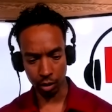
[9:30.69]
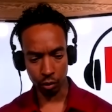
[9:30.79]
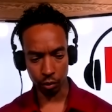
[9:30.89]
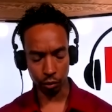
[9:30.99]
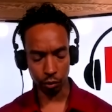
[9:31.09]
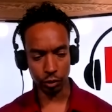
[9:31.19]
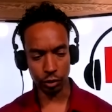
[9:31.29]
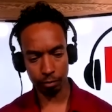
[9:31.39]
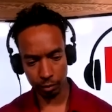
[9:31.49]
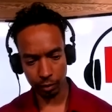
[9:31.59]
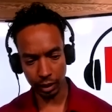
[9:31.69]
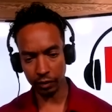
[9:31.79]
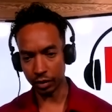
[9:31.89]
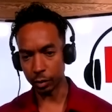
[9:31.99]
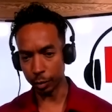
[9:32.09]
whose
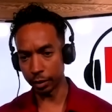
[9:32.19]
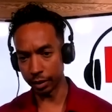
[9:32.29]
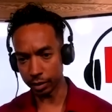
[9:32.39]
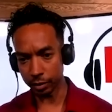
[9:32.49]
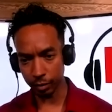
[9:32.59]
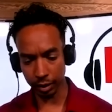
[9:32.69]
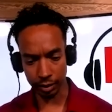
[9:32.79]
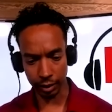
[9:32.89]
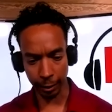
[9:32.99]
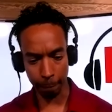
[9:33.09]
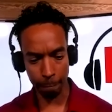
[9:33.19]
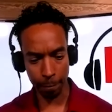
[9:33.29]
lived experience, let's say,